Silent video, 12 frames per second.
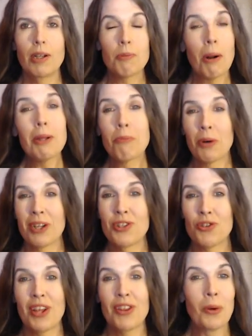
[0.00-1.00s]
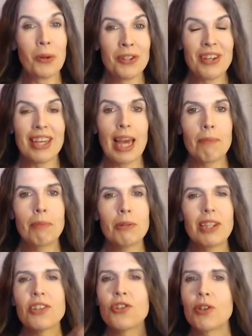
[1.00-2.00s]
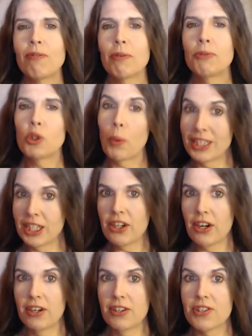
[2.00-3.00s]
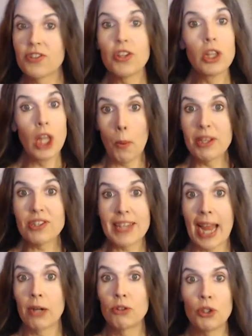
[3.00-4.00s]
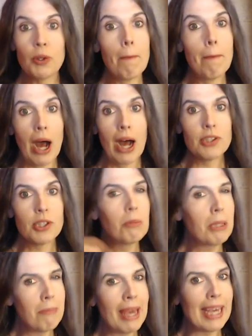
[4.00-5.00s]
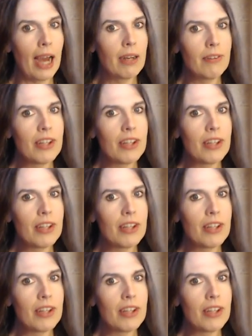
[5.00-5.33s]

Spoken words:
probably more constrained the older you get, but let's assume from 20 hertz is the lowest sound you can possibly make out.